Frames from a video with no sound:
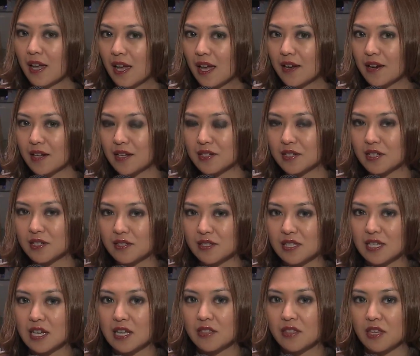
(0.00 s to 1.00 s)
And on
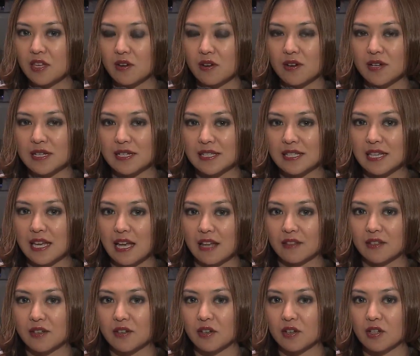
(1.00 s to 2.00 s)
Tuesday, the earnings
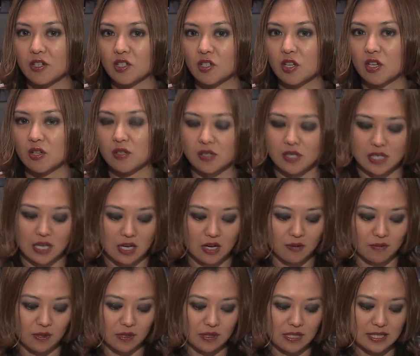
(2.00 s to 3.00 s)
calendar shows
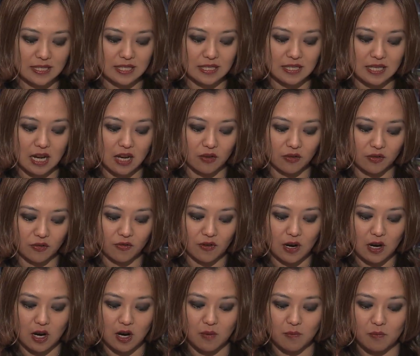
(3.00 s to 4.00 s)
uh, releases out
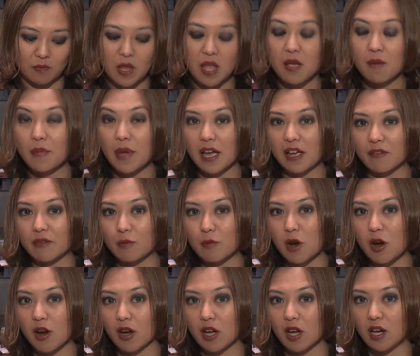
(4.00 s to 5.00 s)
from Bank of
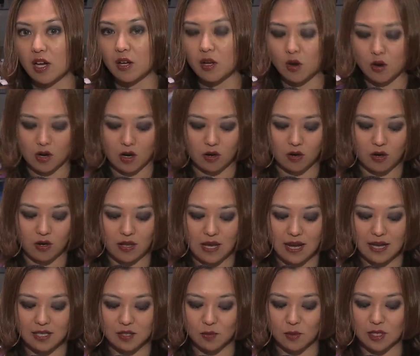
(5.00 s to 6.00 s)
America, Coca
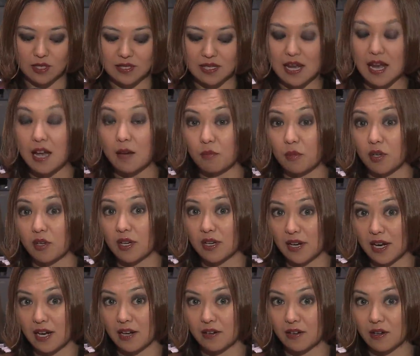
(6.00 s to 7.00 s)
Cola, as well as Apple
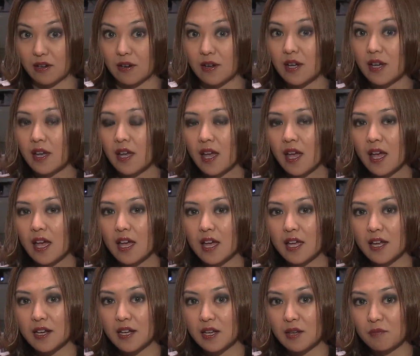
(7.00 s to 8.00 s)
and Yahoo.
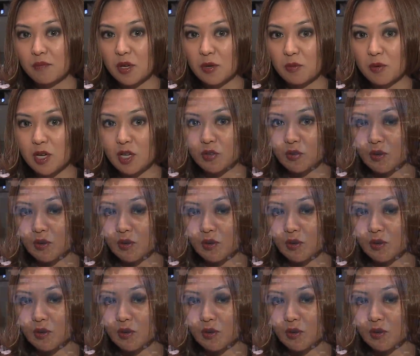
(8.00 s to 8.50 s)
And in midweek